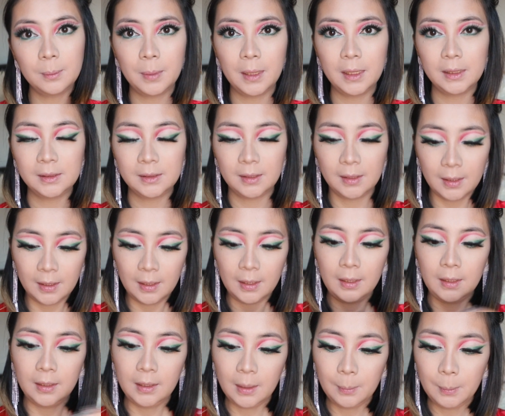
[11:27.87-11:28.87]
But
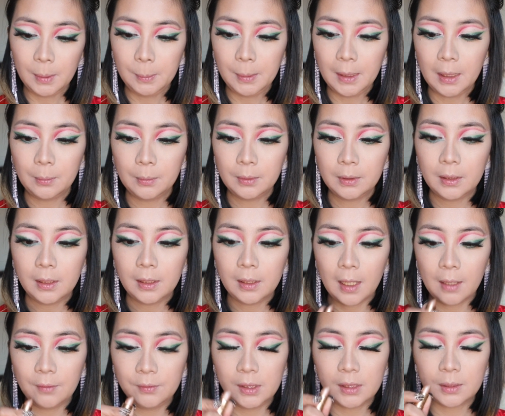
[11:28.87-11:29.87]
yeah, maybe I will
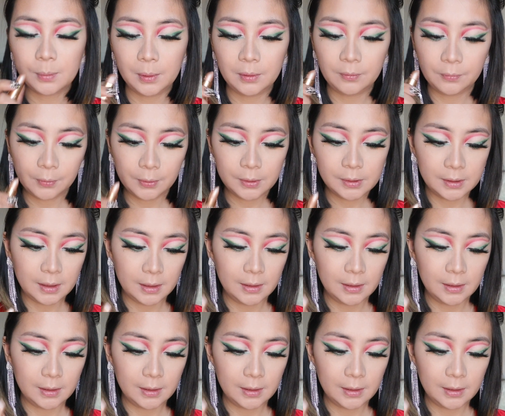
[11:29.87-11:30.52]
have this one first,